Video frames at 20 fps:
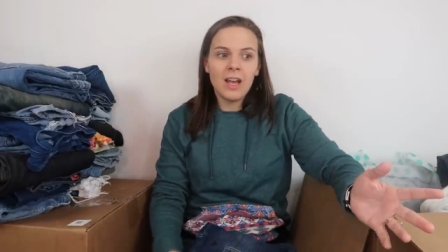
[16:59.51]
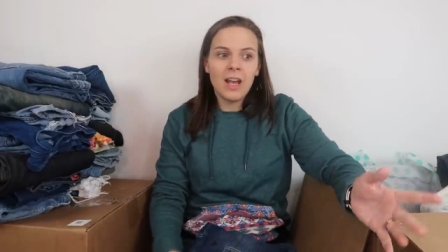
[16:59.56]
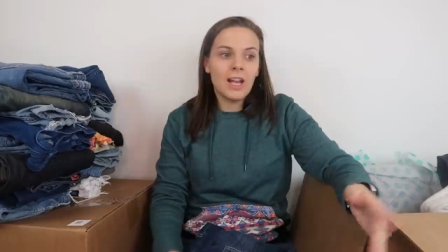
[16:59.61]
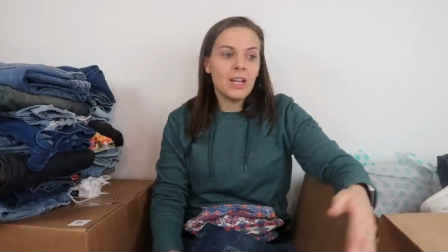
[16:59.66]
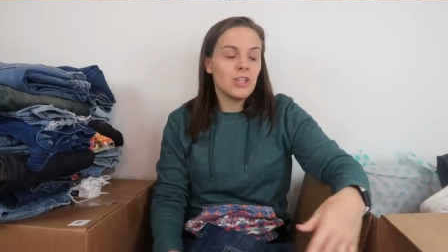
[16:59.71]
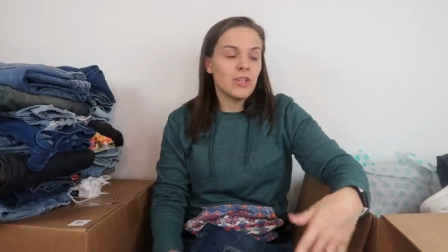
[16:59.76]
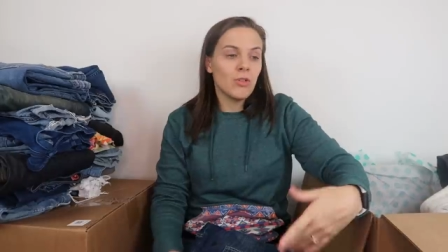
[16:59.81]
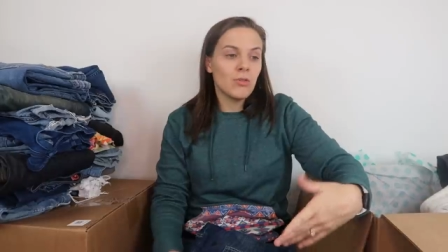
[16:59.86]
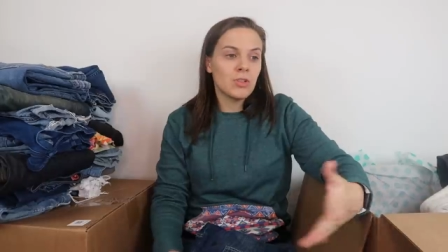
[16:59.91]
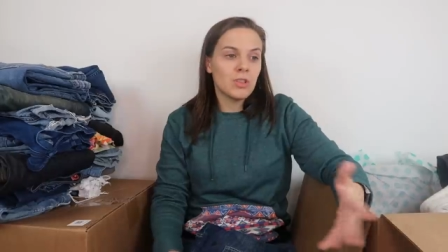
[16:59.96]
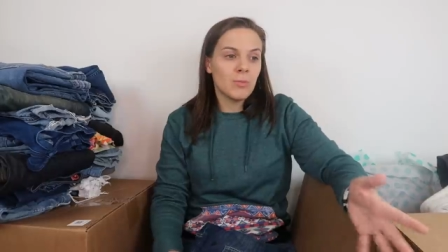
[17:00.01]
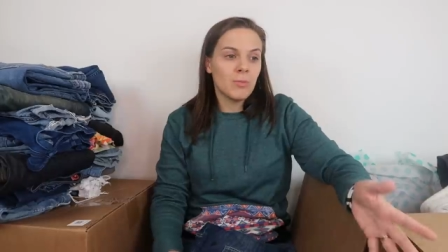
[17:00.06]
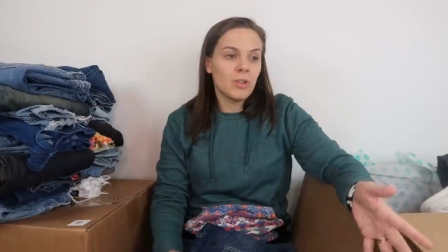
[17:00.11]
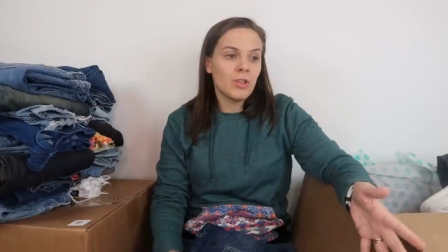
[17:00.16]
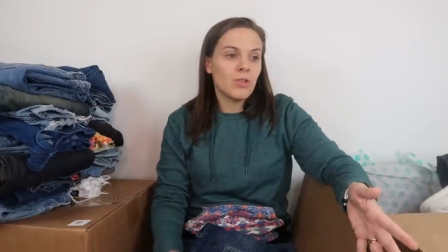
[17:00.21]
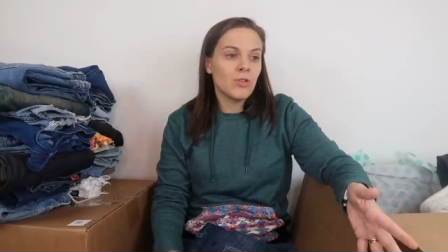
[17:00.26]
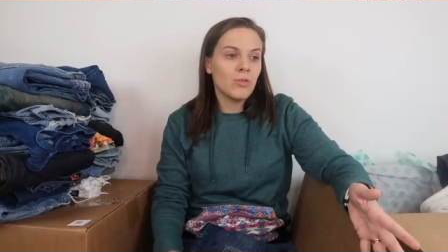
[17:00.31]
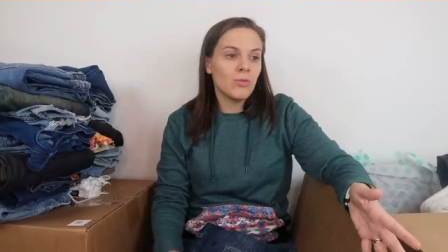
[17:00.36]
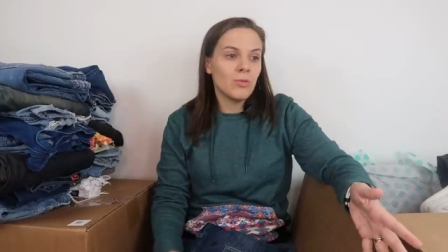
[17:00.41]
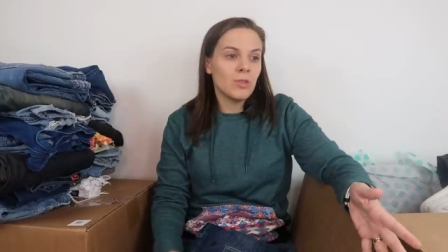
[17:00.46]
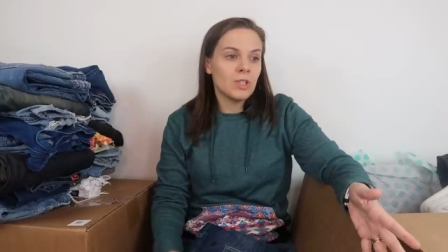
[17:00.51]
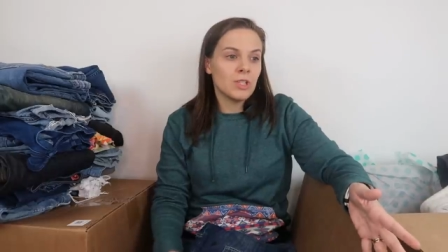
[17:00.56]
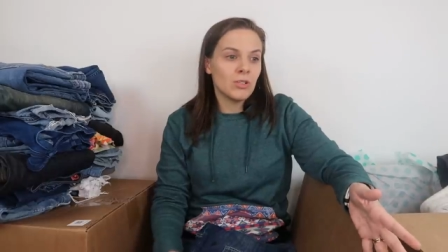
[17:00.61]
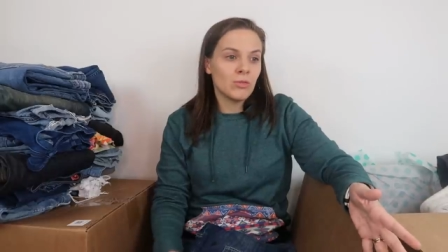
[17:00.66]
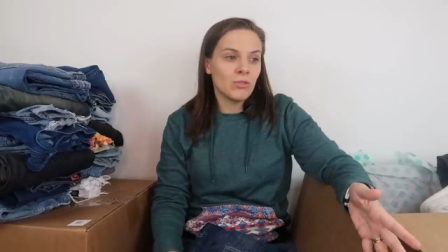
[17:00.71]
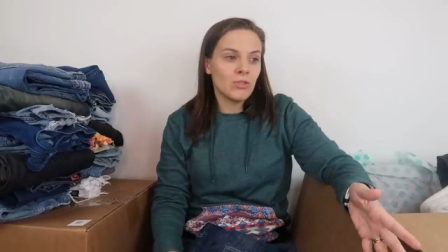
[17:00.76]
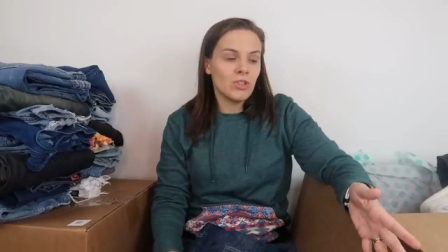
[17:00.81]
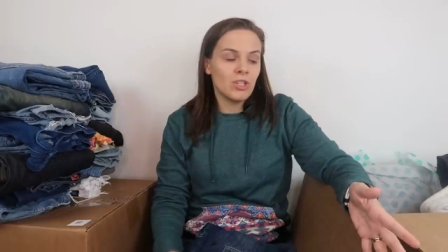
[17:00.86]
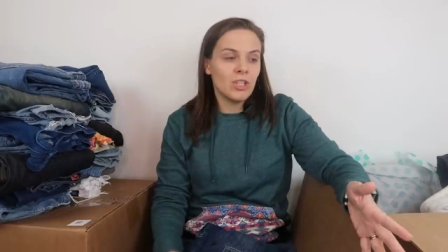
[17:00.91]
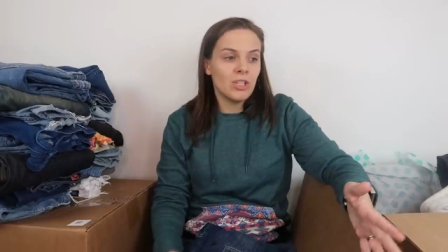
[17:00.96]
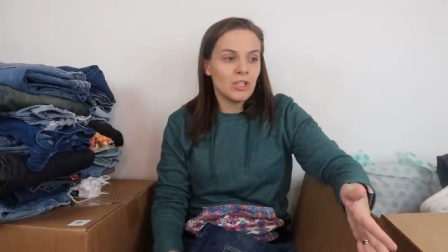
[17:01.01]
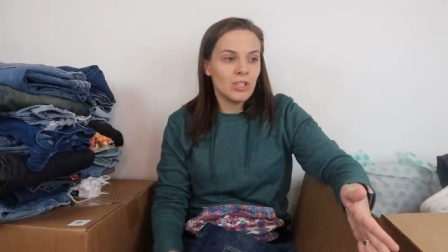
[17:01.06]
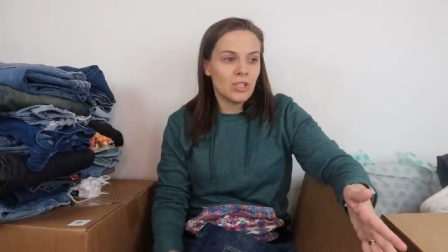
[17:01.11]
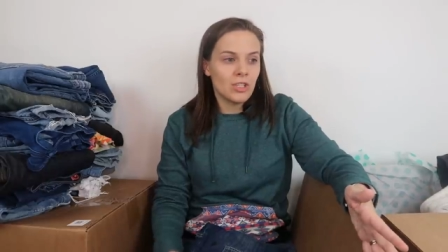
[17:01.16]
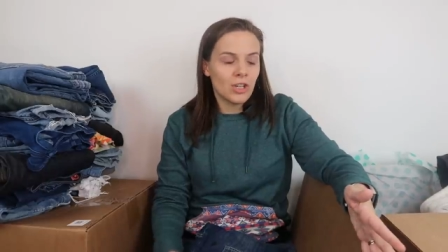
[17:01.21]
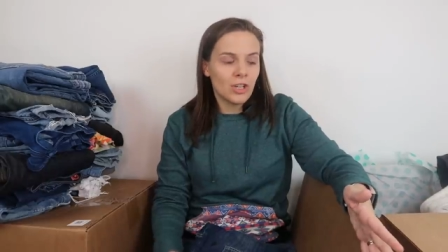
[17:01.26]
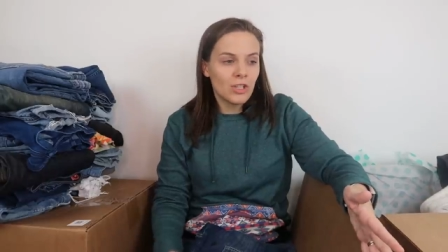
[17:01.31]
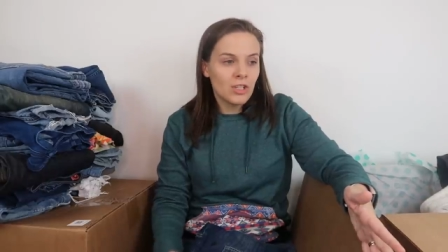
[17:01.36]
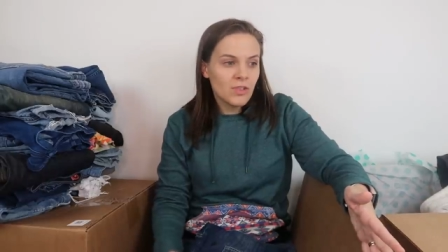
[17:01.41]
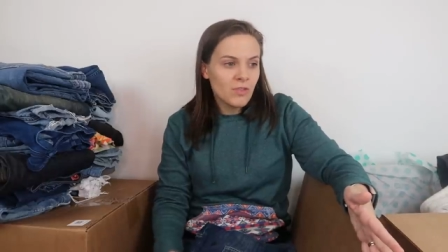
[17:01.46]
I know somebody who has sold jean
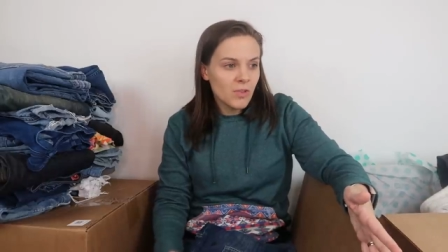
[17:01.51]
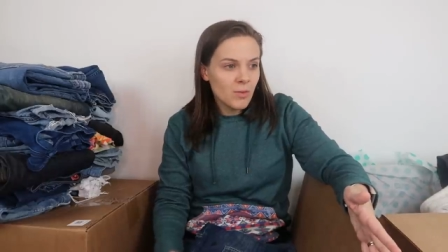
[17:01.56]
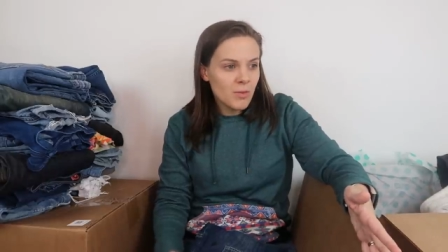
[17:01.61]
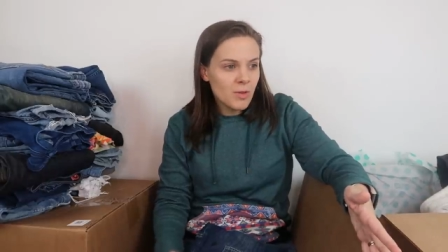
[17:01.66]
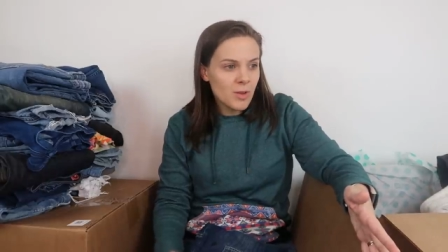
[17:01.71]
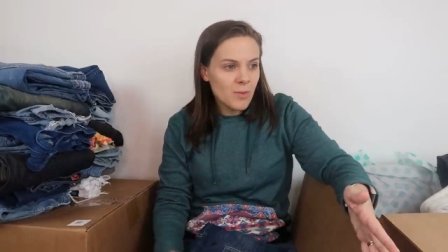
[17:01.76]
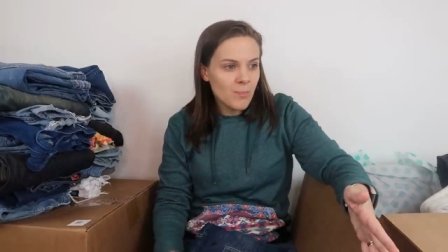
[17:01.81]
skirts from